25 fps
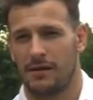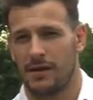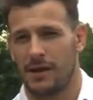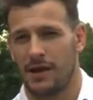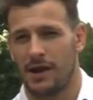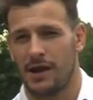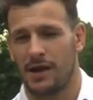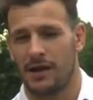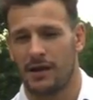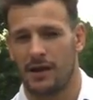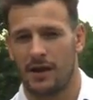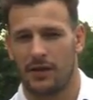
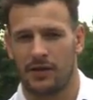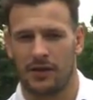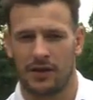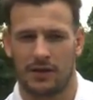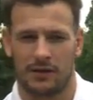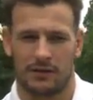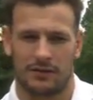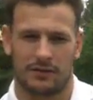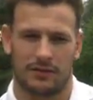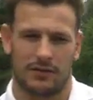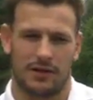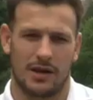Yeah, I
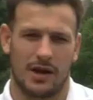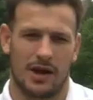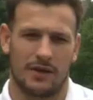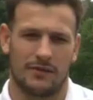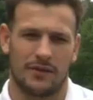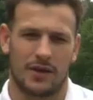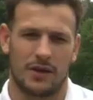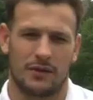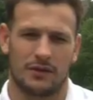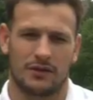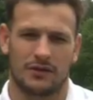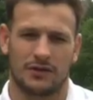think, you know,
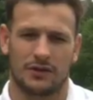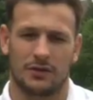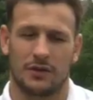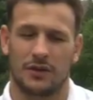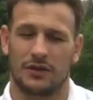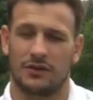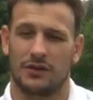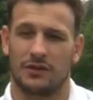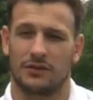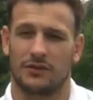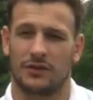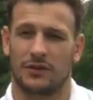I've known
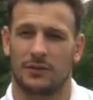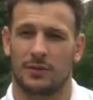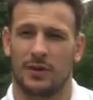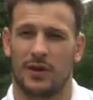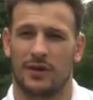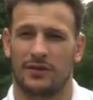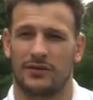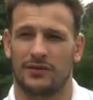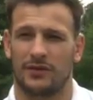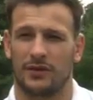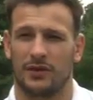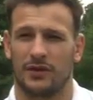Stuart since I was
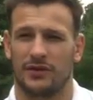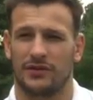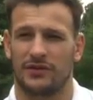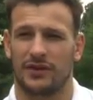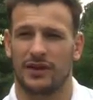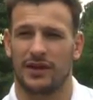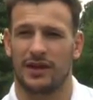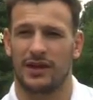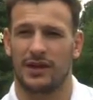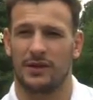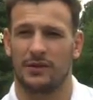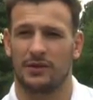about
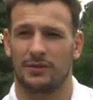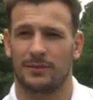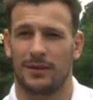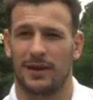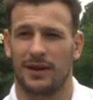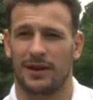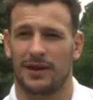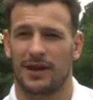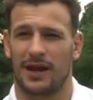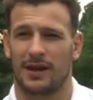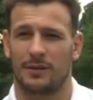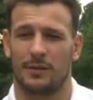14. He was
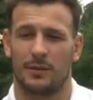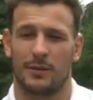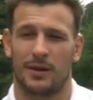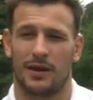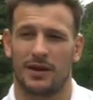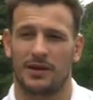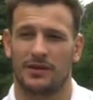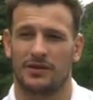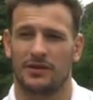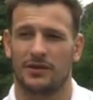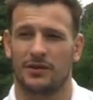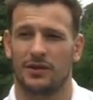my academy
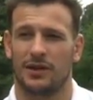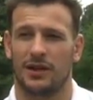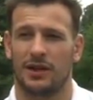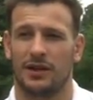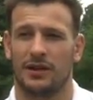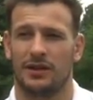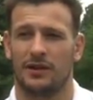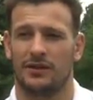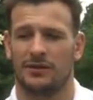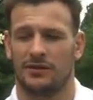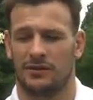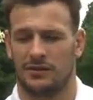manager at
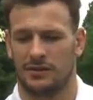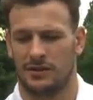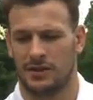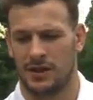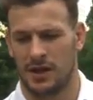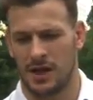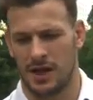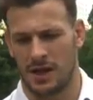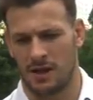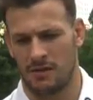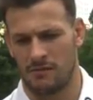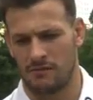Leeds.
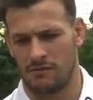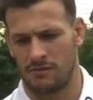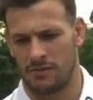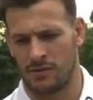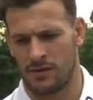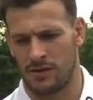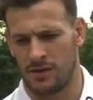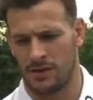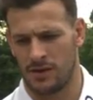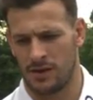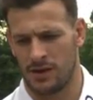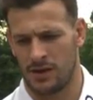
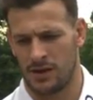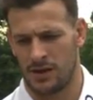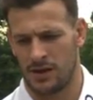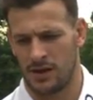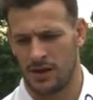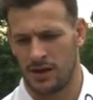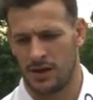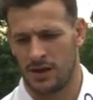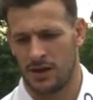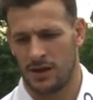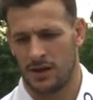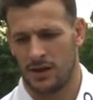You
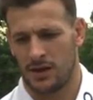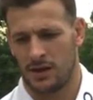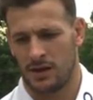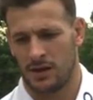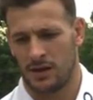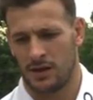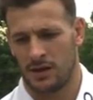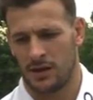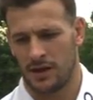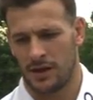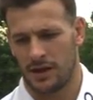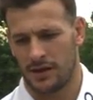
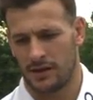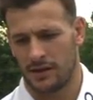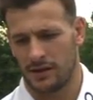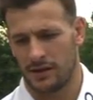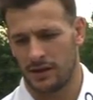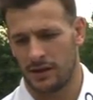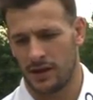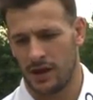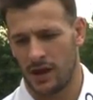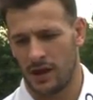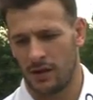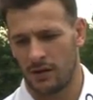
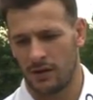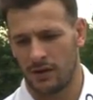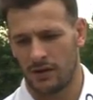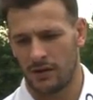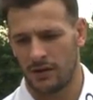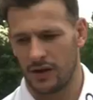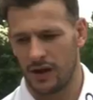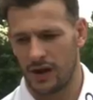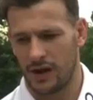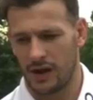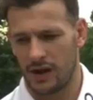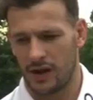know,
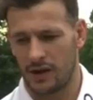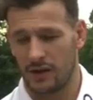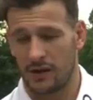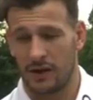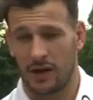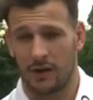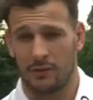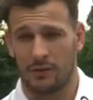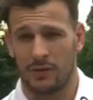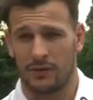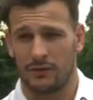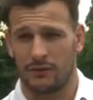and
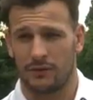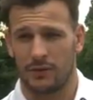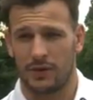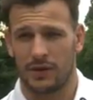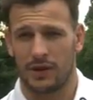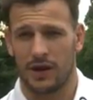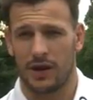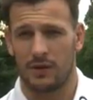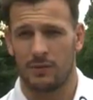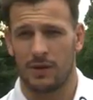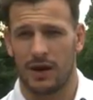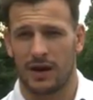you know,
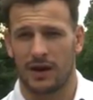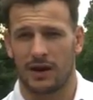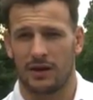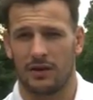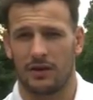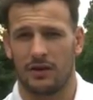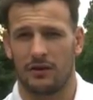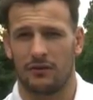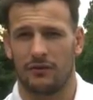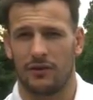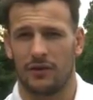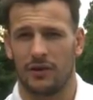we go back
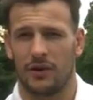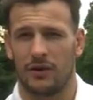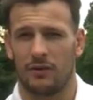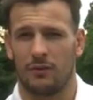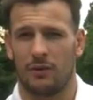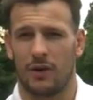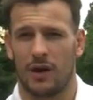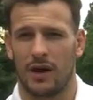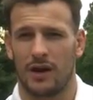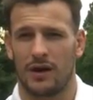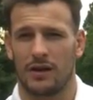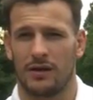an awful
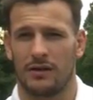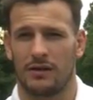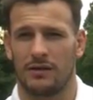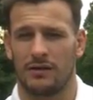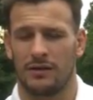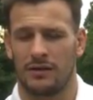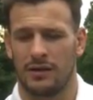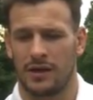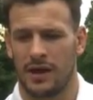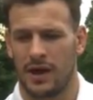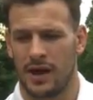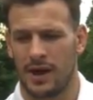long way,
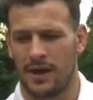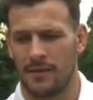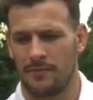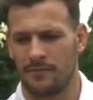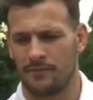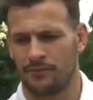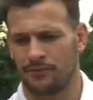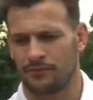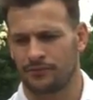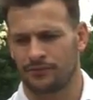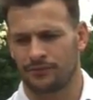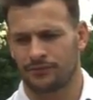
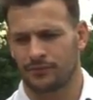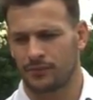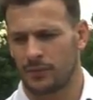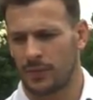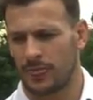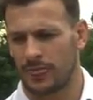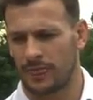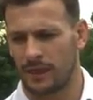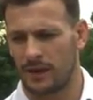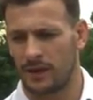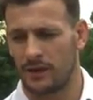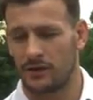and
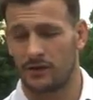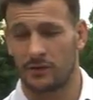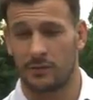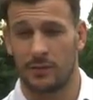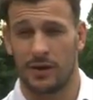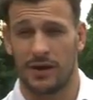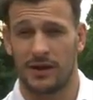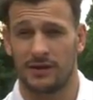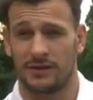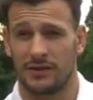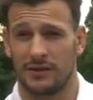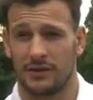it's
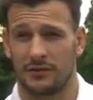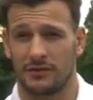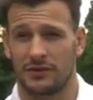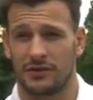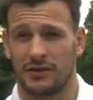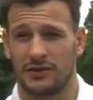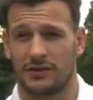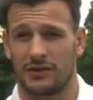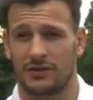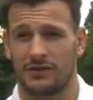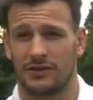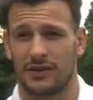amazing,
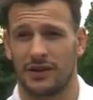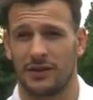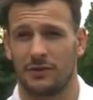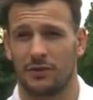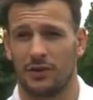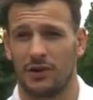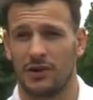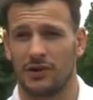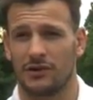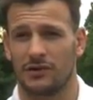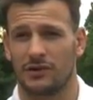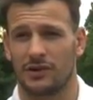obviously, to see
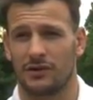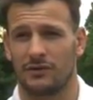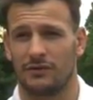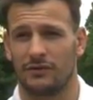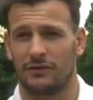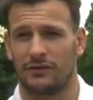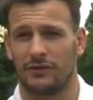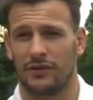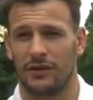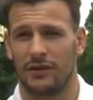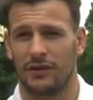what he's done